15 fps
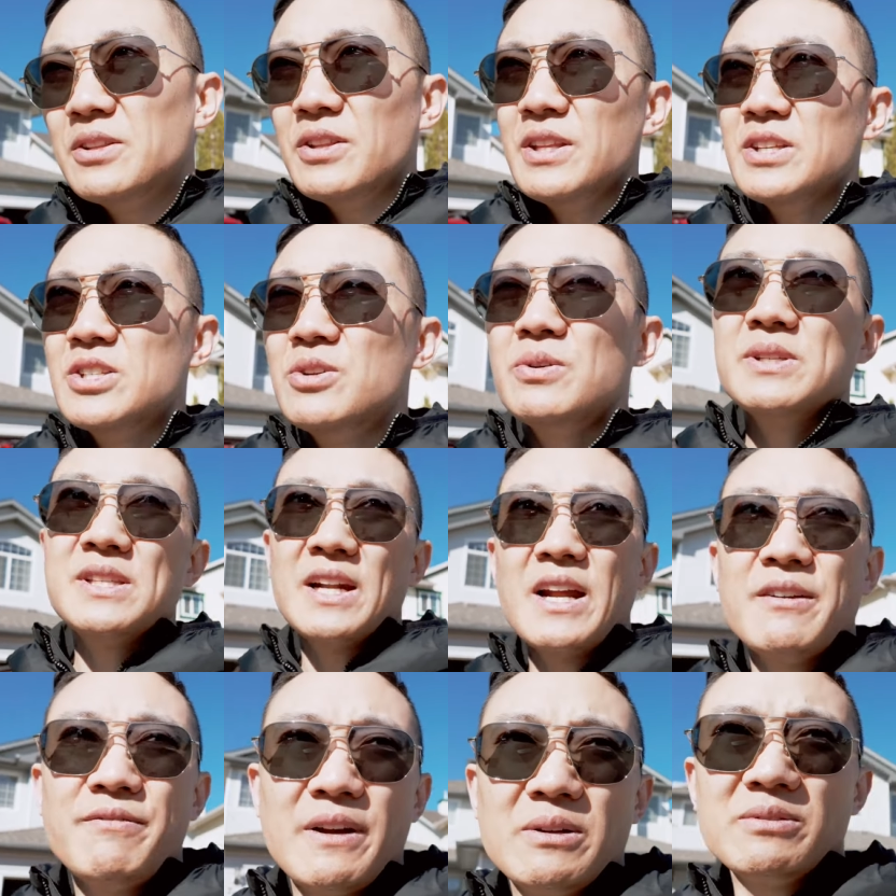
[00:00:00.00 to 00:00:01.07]
The other thing too is that
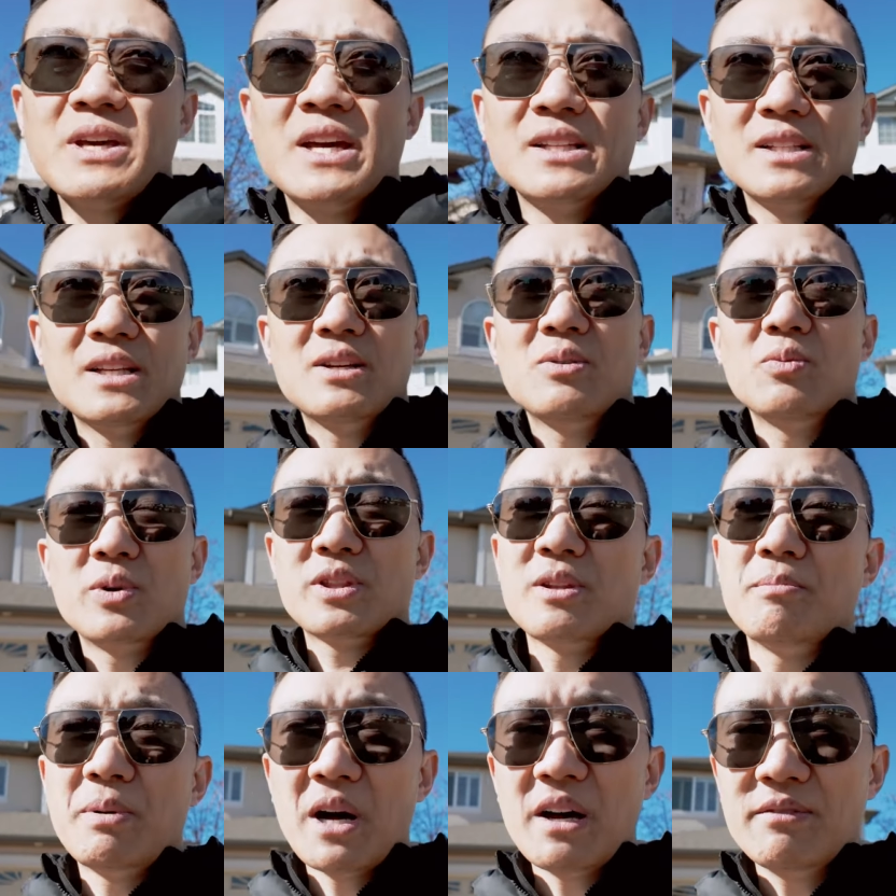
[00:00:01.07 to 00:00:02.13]
I found that with
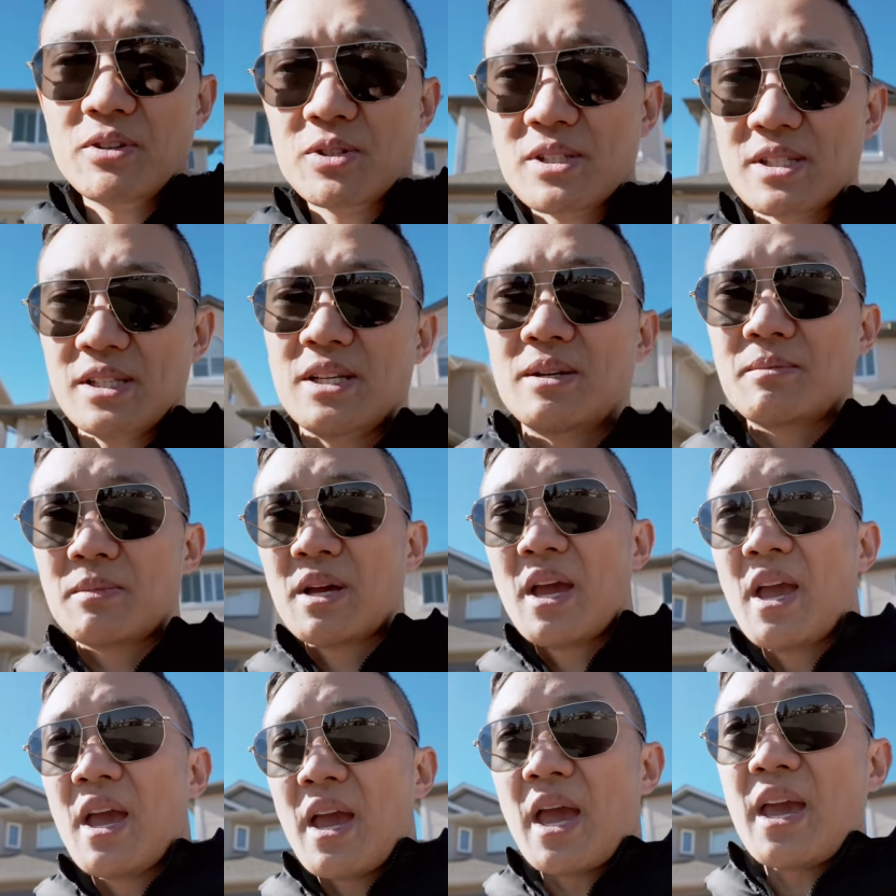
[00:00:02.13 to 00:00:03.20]
the Pavoslim
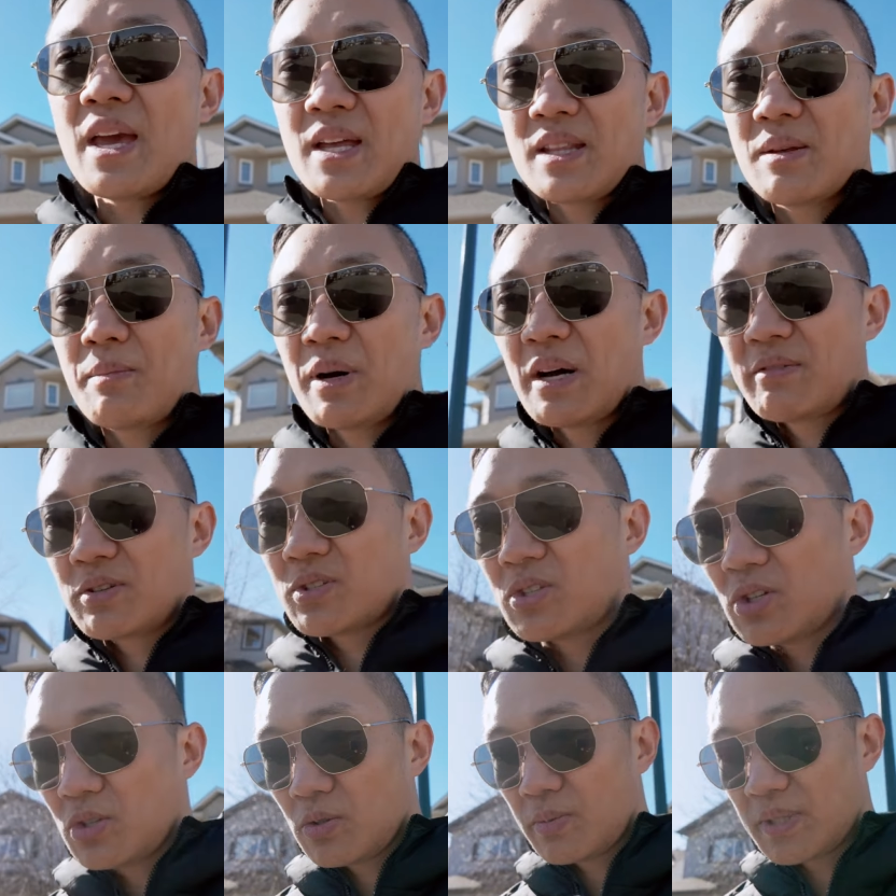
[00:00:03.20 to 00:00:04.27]
and the
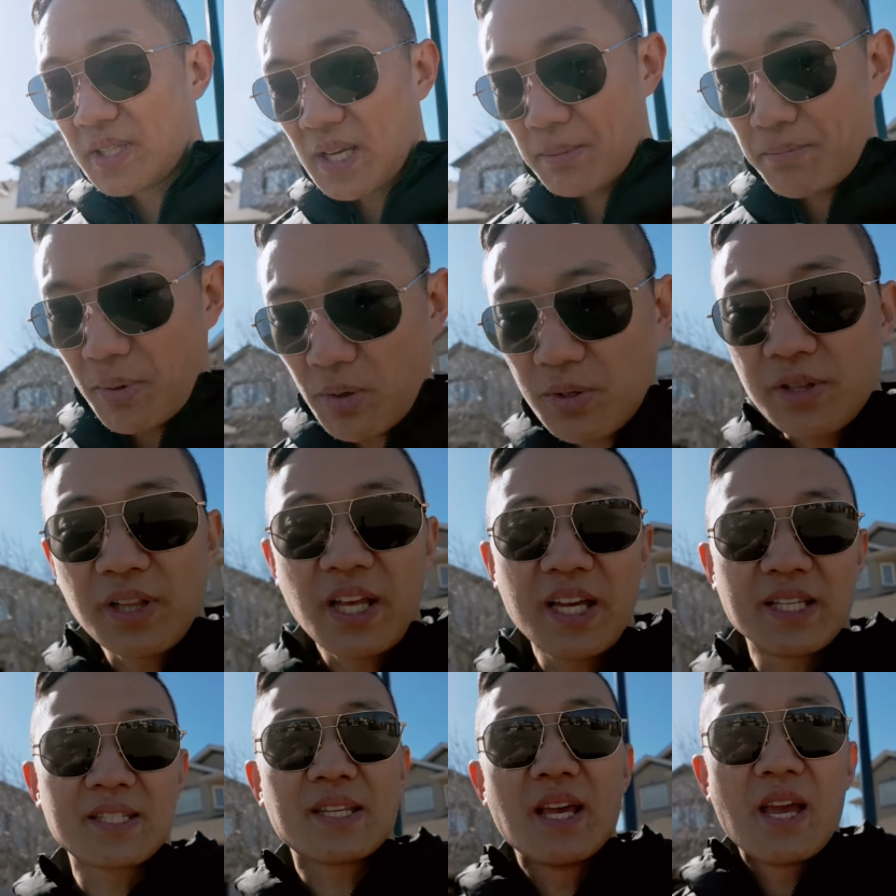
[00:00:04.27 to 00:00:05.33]
Pavotube is that both
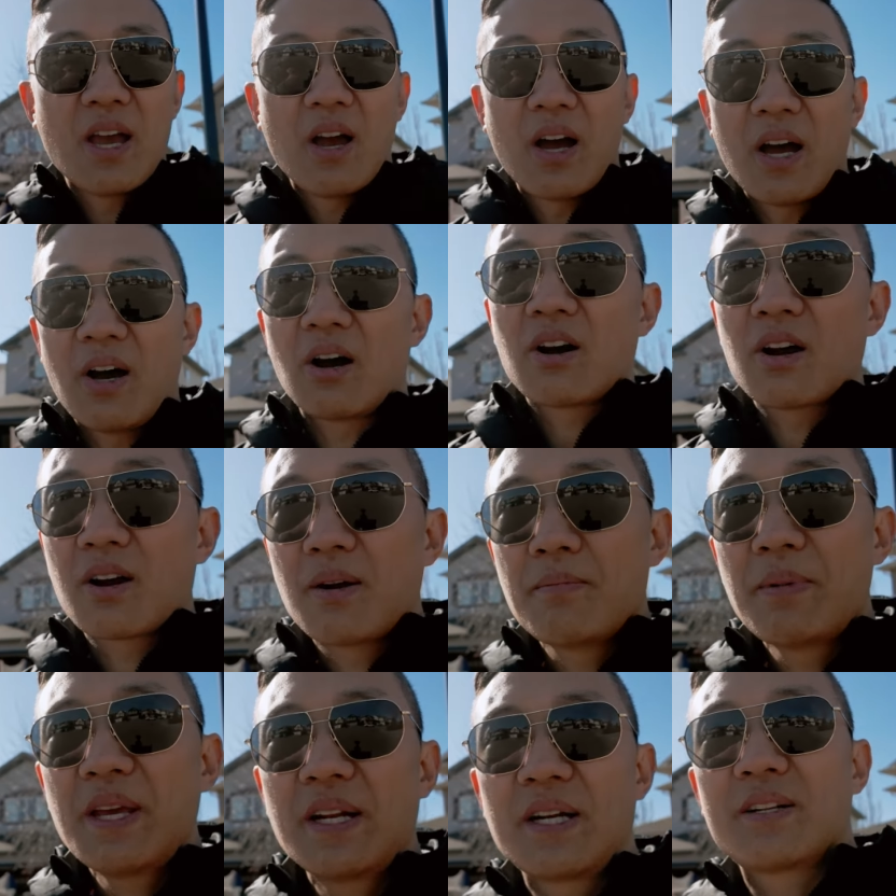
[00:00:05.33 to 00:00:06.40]
lights are
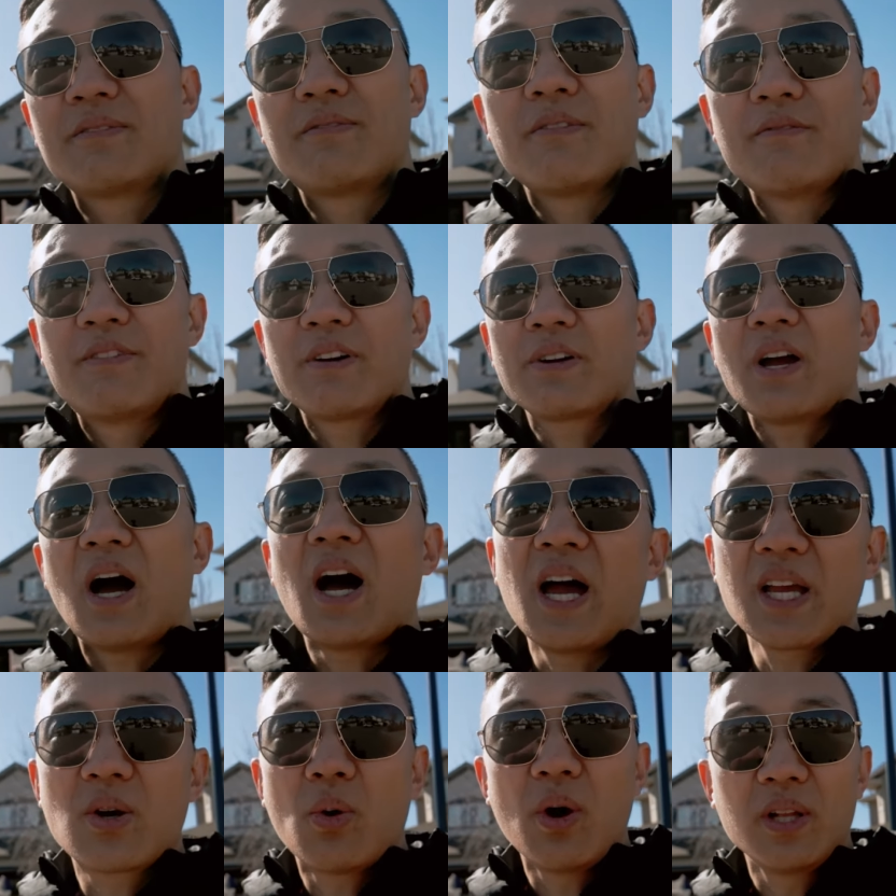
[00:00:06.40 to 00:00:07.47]
made out of very
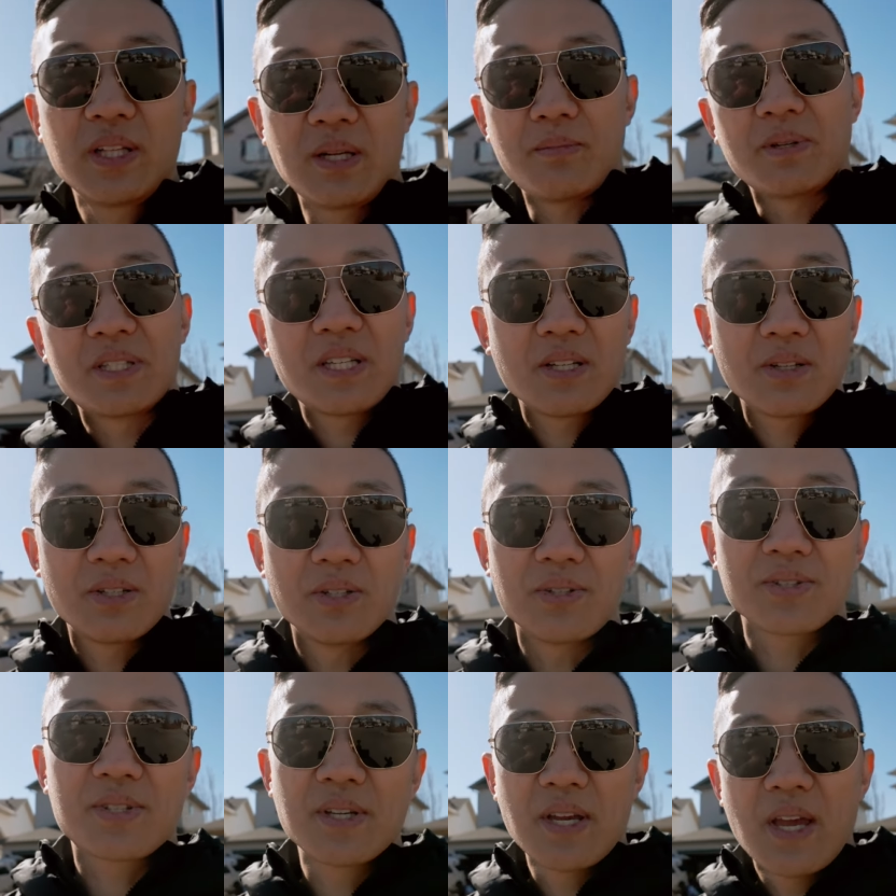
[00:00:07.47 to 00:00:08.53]
high quality
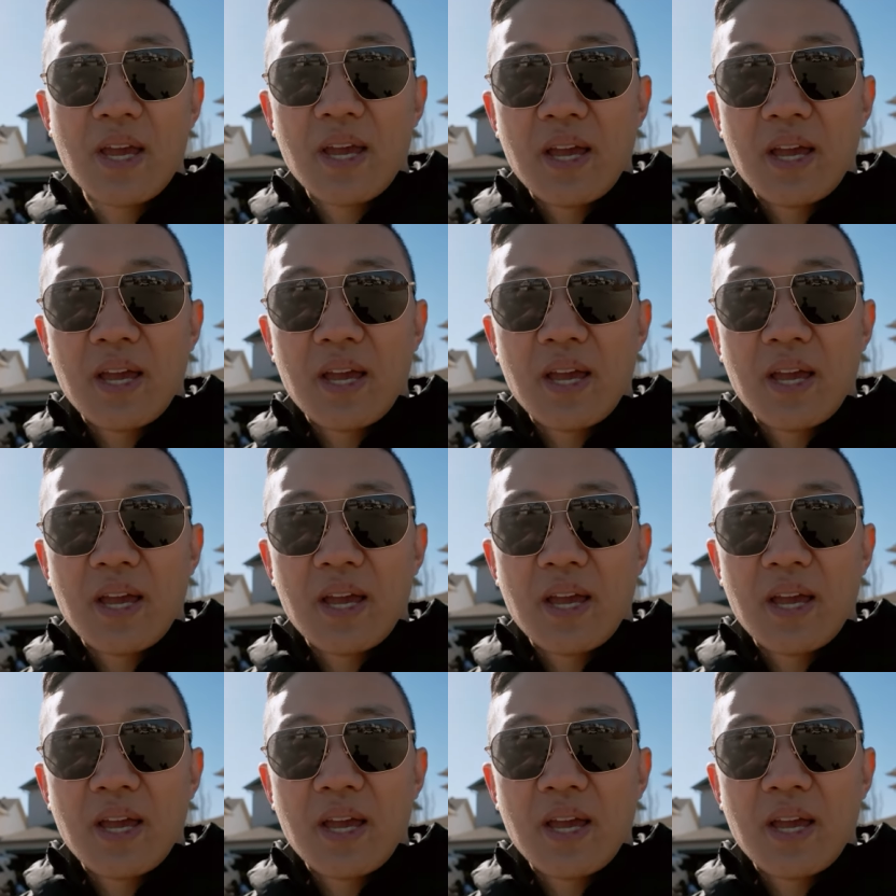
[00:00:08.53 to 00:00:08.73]
materials.